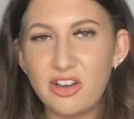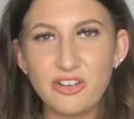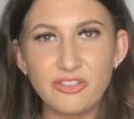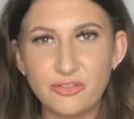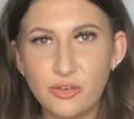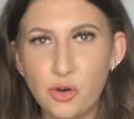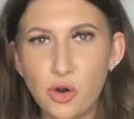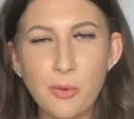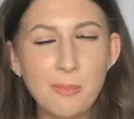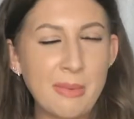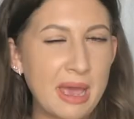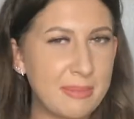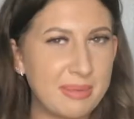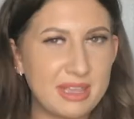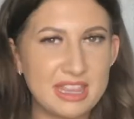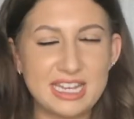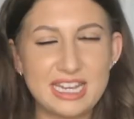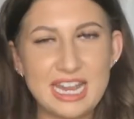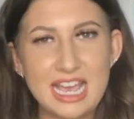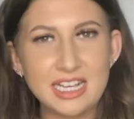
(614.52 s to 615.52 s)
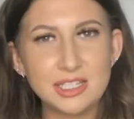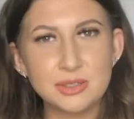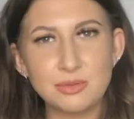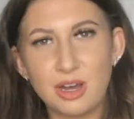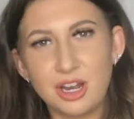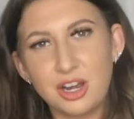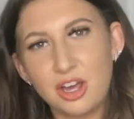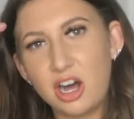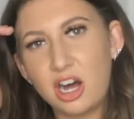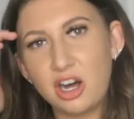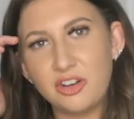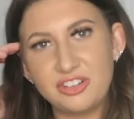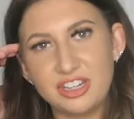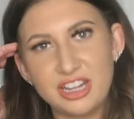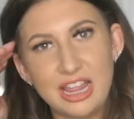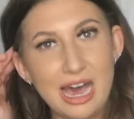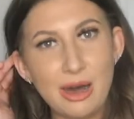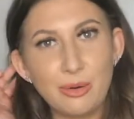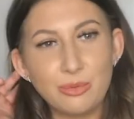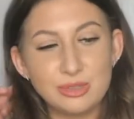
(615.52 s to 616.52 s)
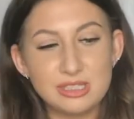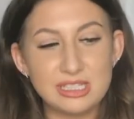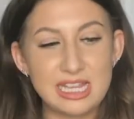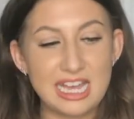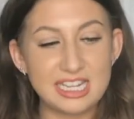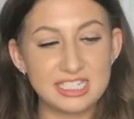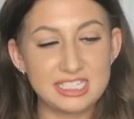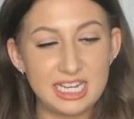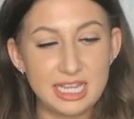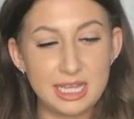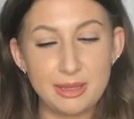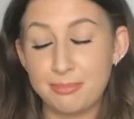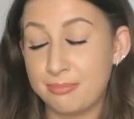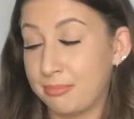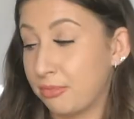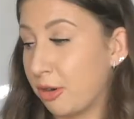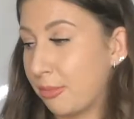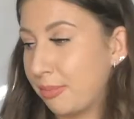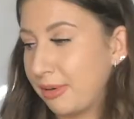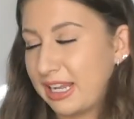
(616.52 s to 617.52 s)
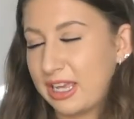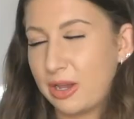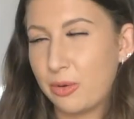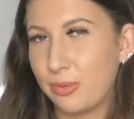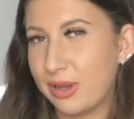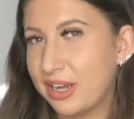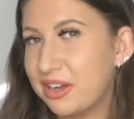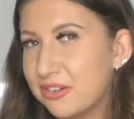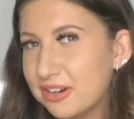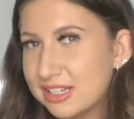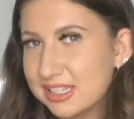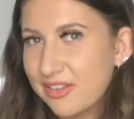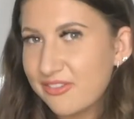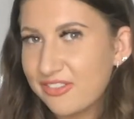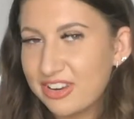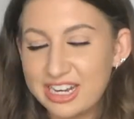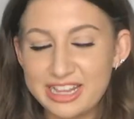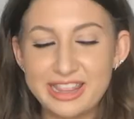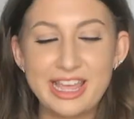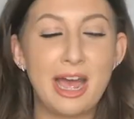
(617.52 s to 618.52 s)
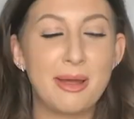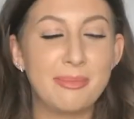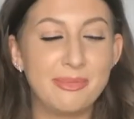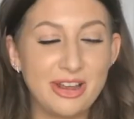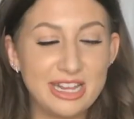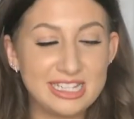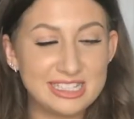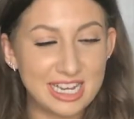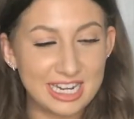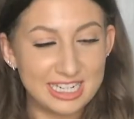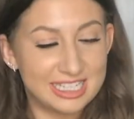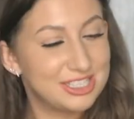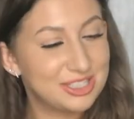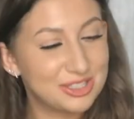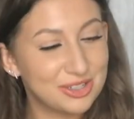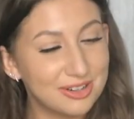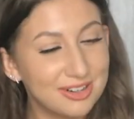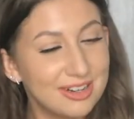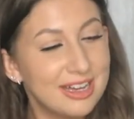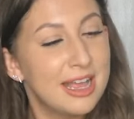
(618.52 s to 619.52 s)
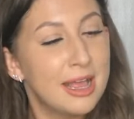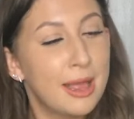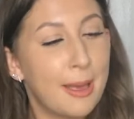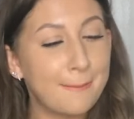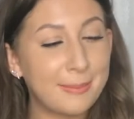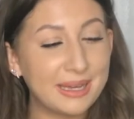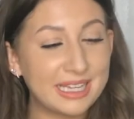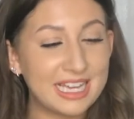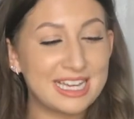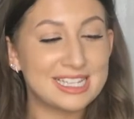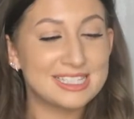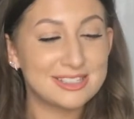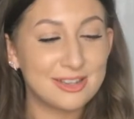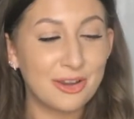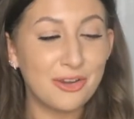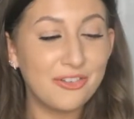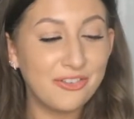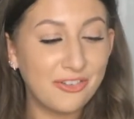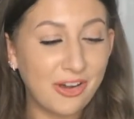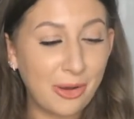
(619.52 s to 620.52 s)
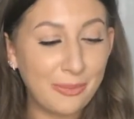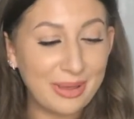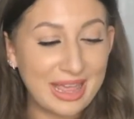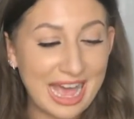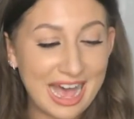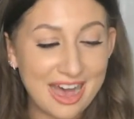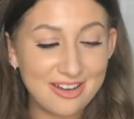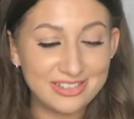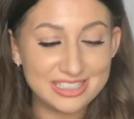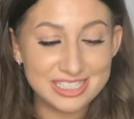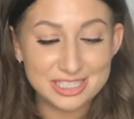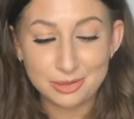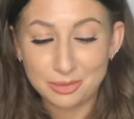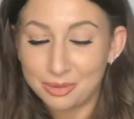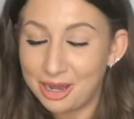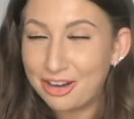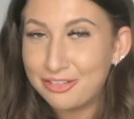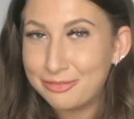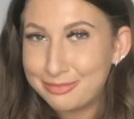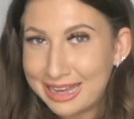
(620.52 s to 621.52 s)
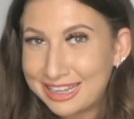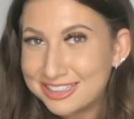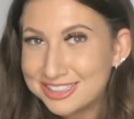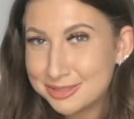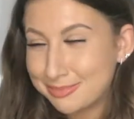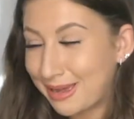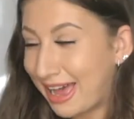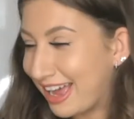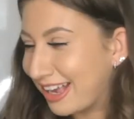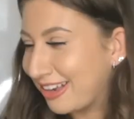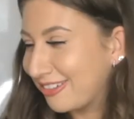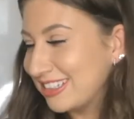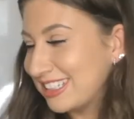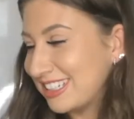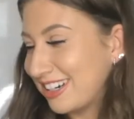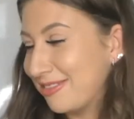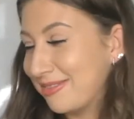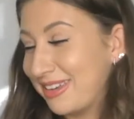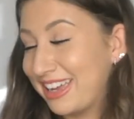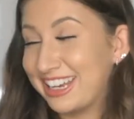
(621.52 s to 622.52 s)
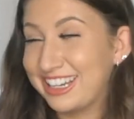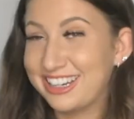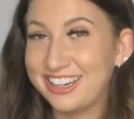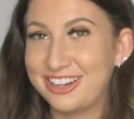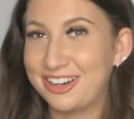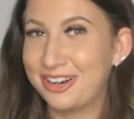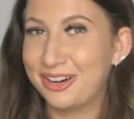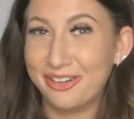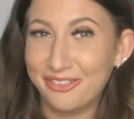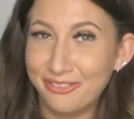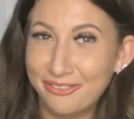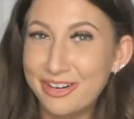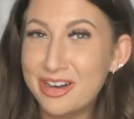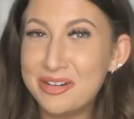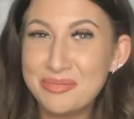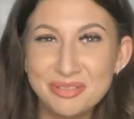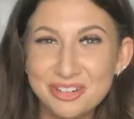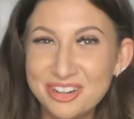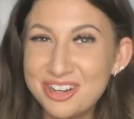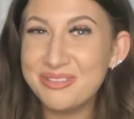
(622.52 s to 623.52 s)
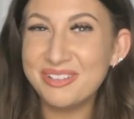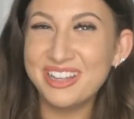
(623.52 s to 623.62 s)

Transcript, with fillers: for maybe the next one after that was actually probably a winner or something like that. I'm not entirely sure. But yeah, so far we have at £12 back, which I mean, whoop whoop